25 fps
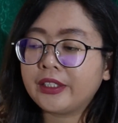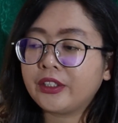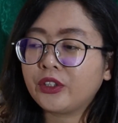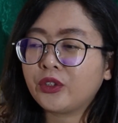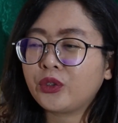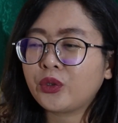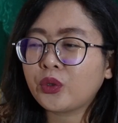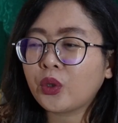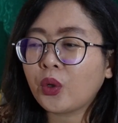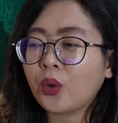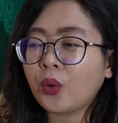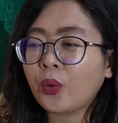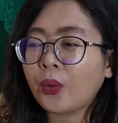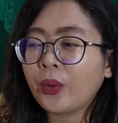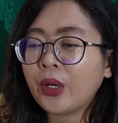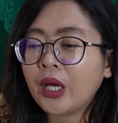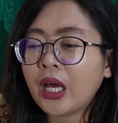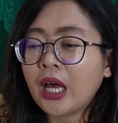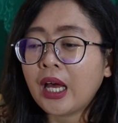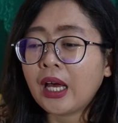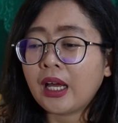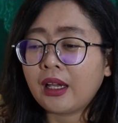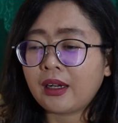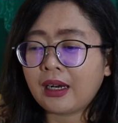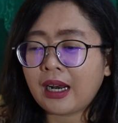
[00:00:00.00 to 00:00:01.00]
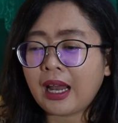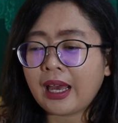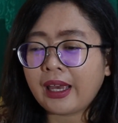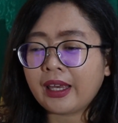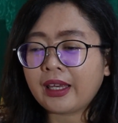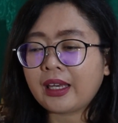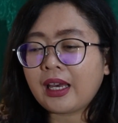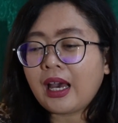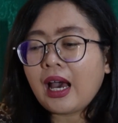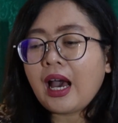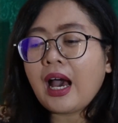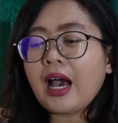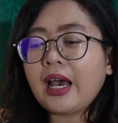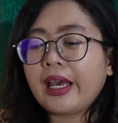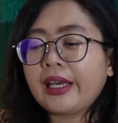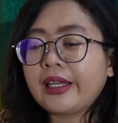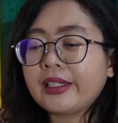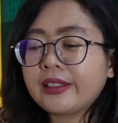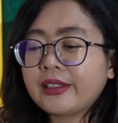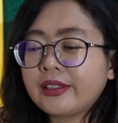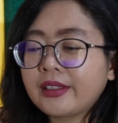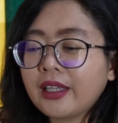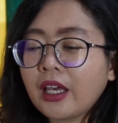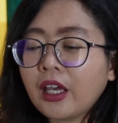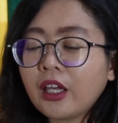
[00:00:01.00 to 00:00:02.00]
So like I
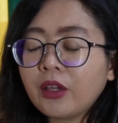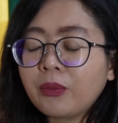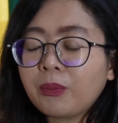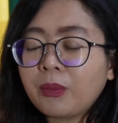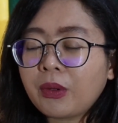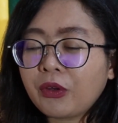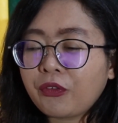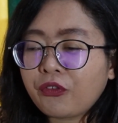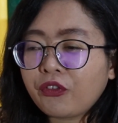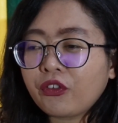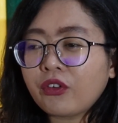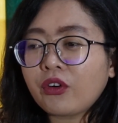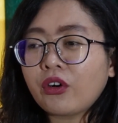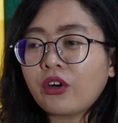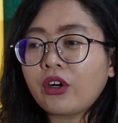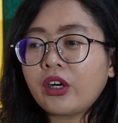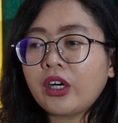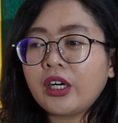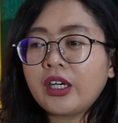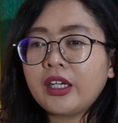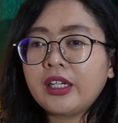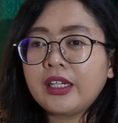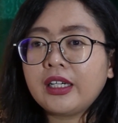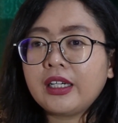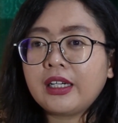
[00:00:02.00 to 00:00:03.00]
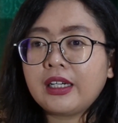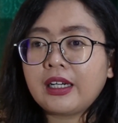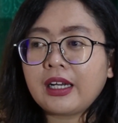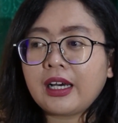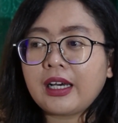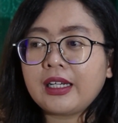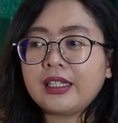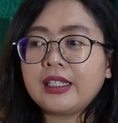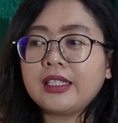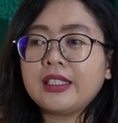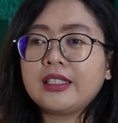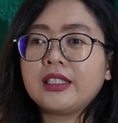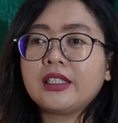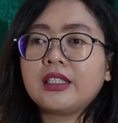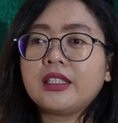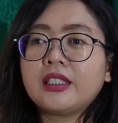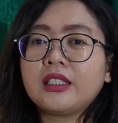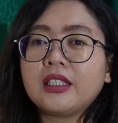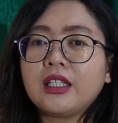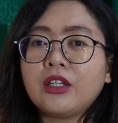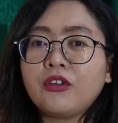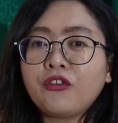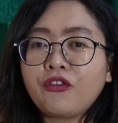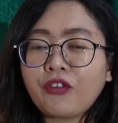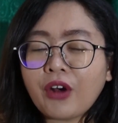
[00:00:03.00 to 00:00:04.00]
said before, that is
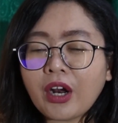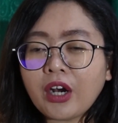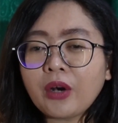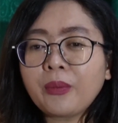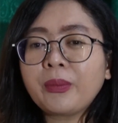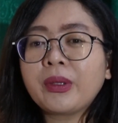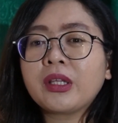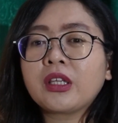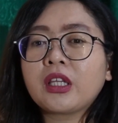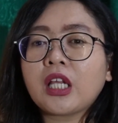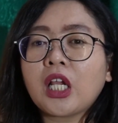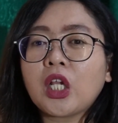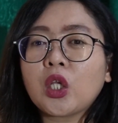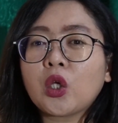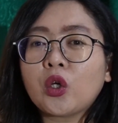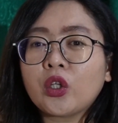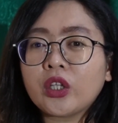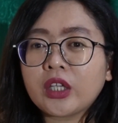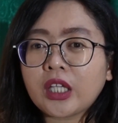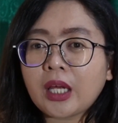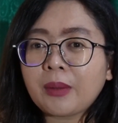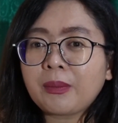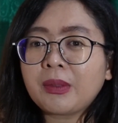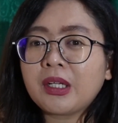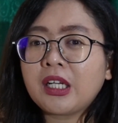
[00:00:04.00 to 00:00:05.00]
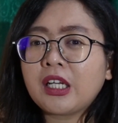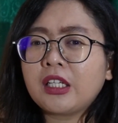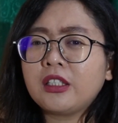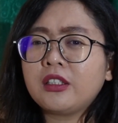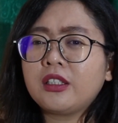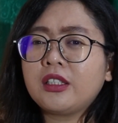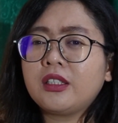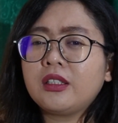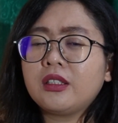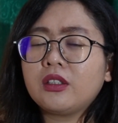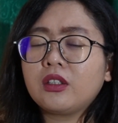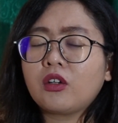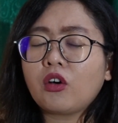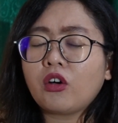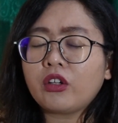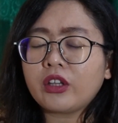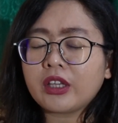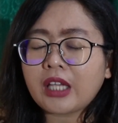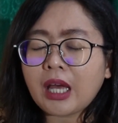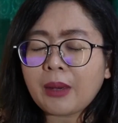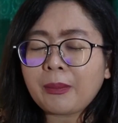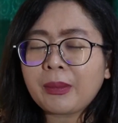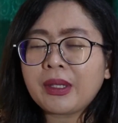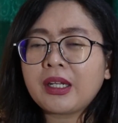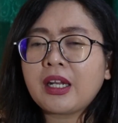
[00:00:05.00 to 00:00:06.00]
environmental
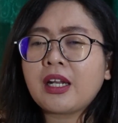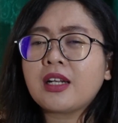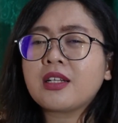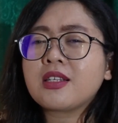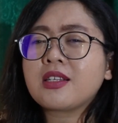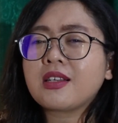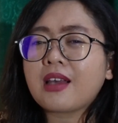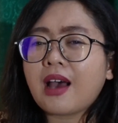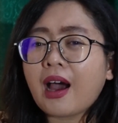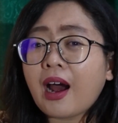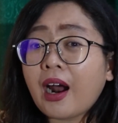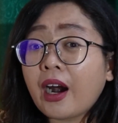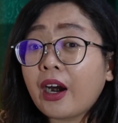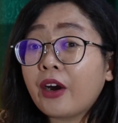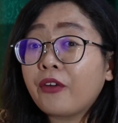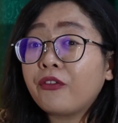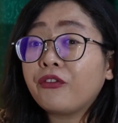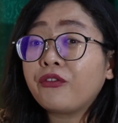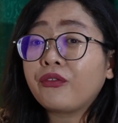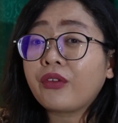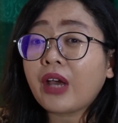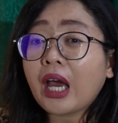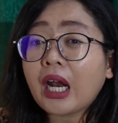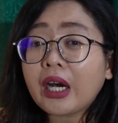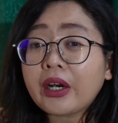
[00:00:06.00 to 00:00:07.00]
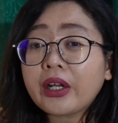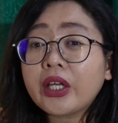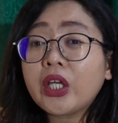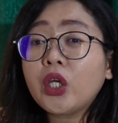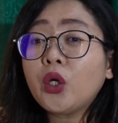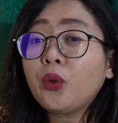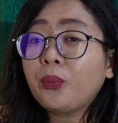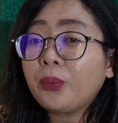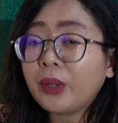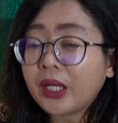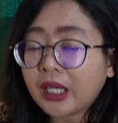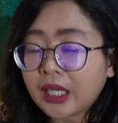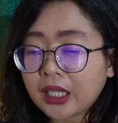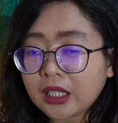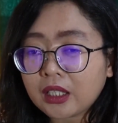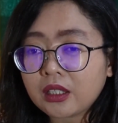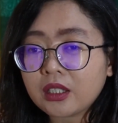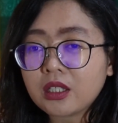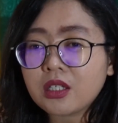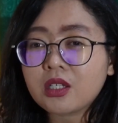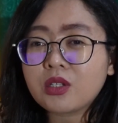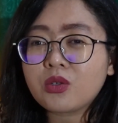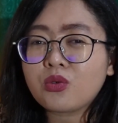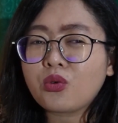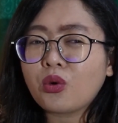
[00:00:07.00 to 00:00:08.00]
contaminants are very
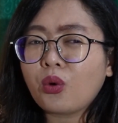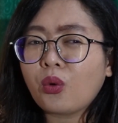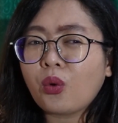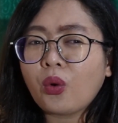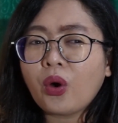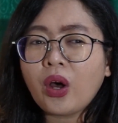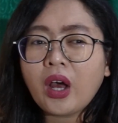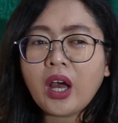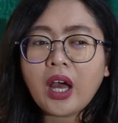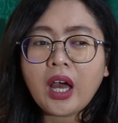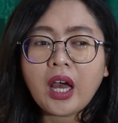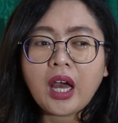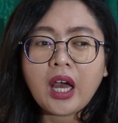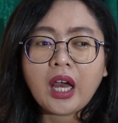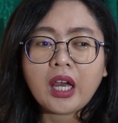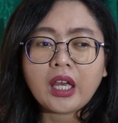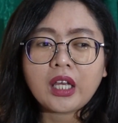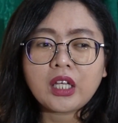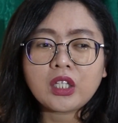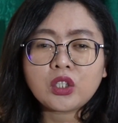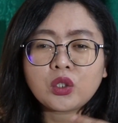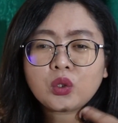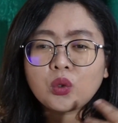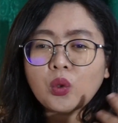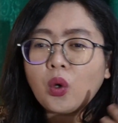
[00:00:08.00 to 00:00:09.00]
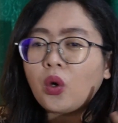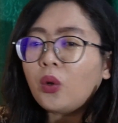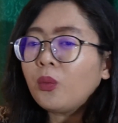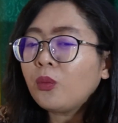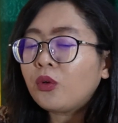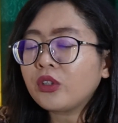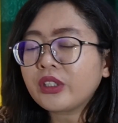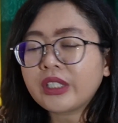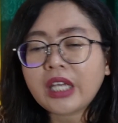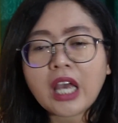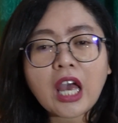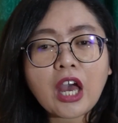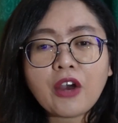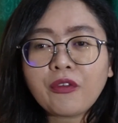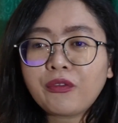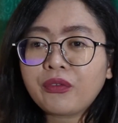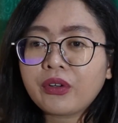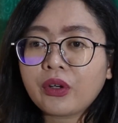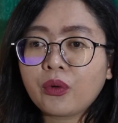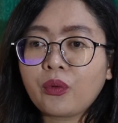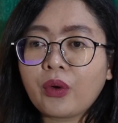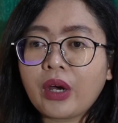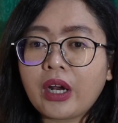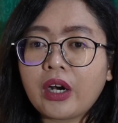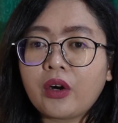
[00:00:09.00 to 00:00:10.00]
ubiquitous, so it's almost
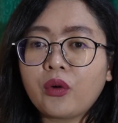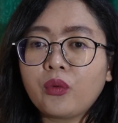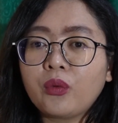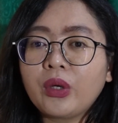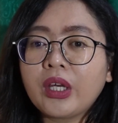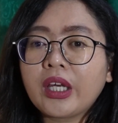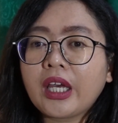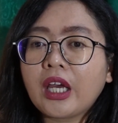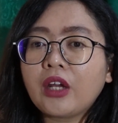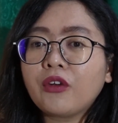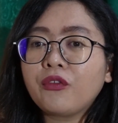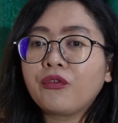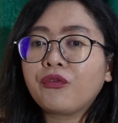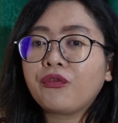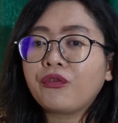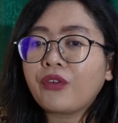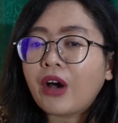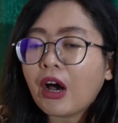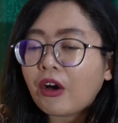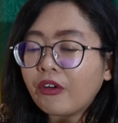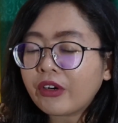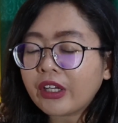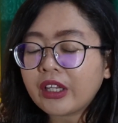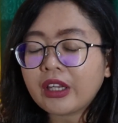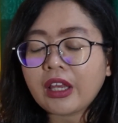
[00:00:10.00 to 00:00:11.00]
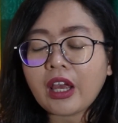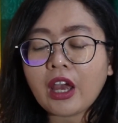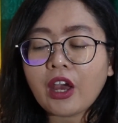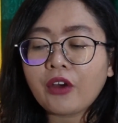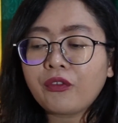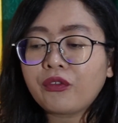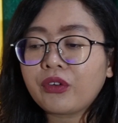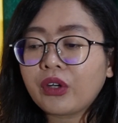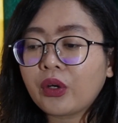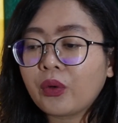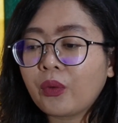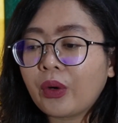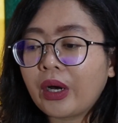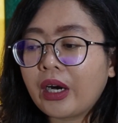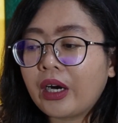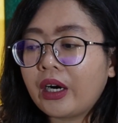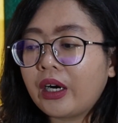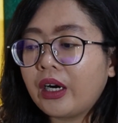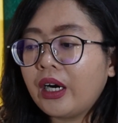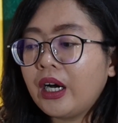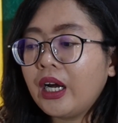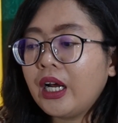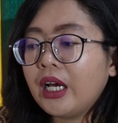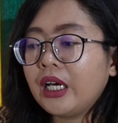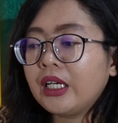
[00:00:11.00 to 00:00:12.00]
everywhere. We can find it
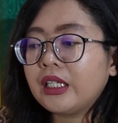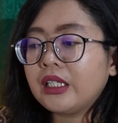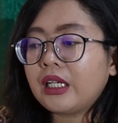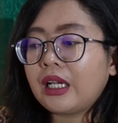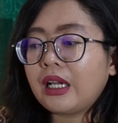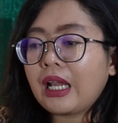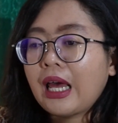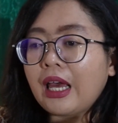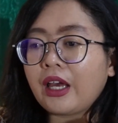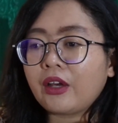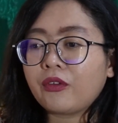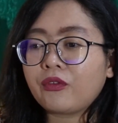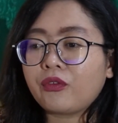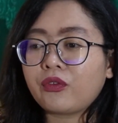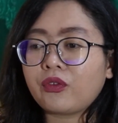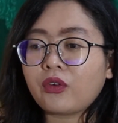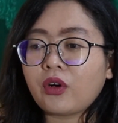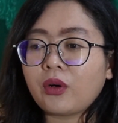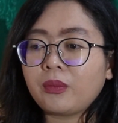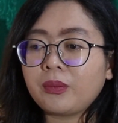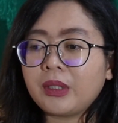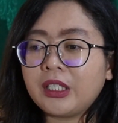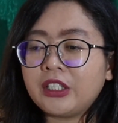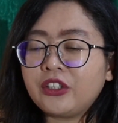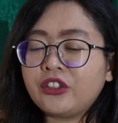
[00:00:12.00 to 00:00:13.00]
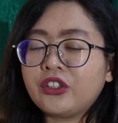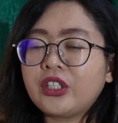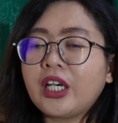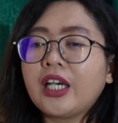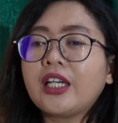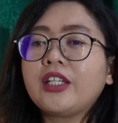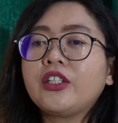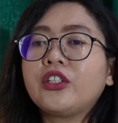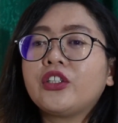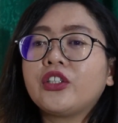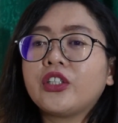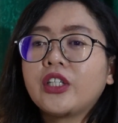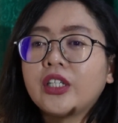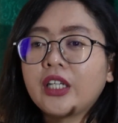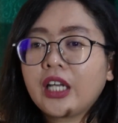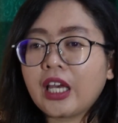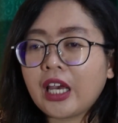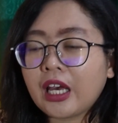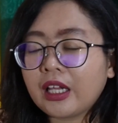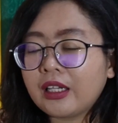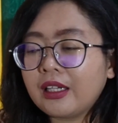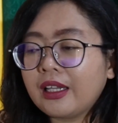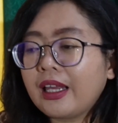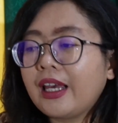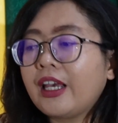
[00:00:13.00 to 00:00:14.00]
everywhere, like from ingestion,
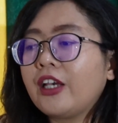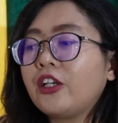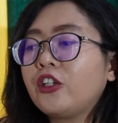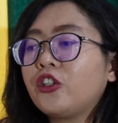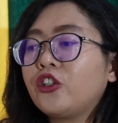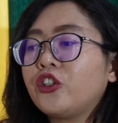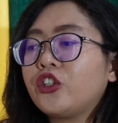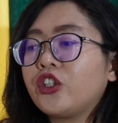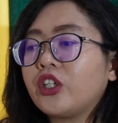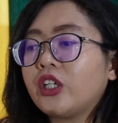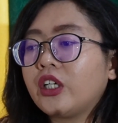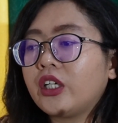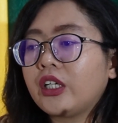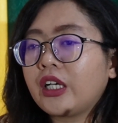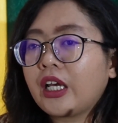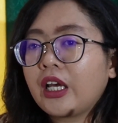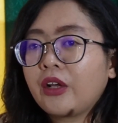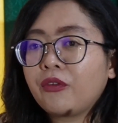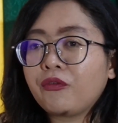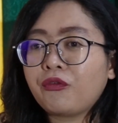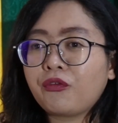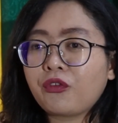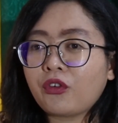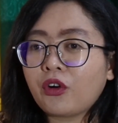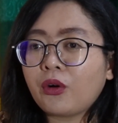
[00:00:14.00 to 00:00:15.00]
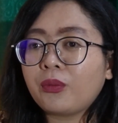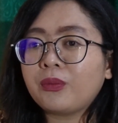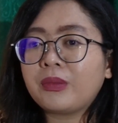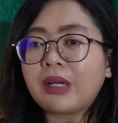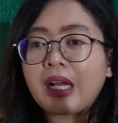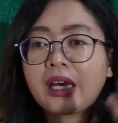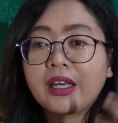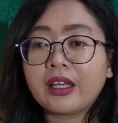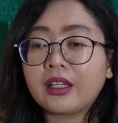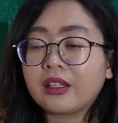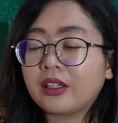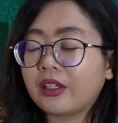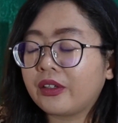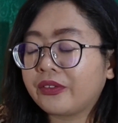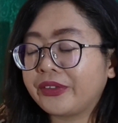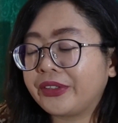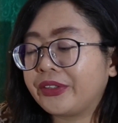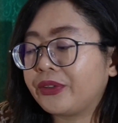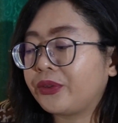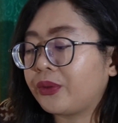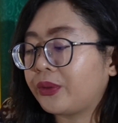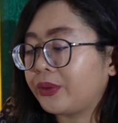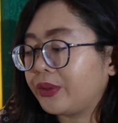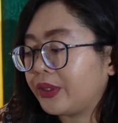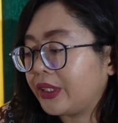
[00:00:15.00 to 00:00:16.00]
inhalation, and from dietary
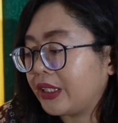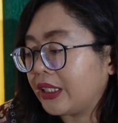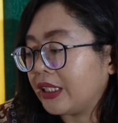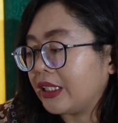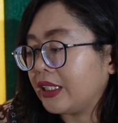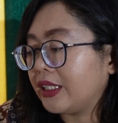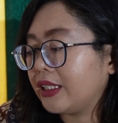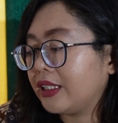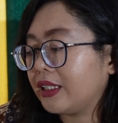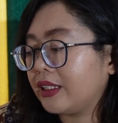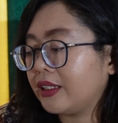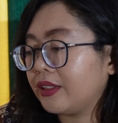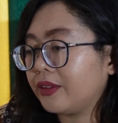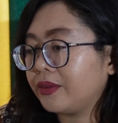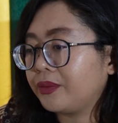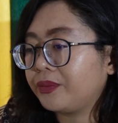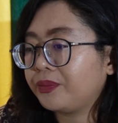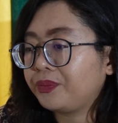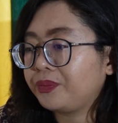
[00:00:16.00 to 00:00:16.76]
sources.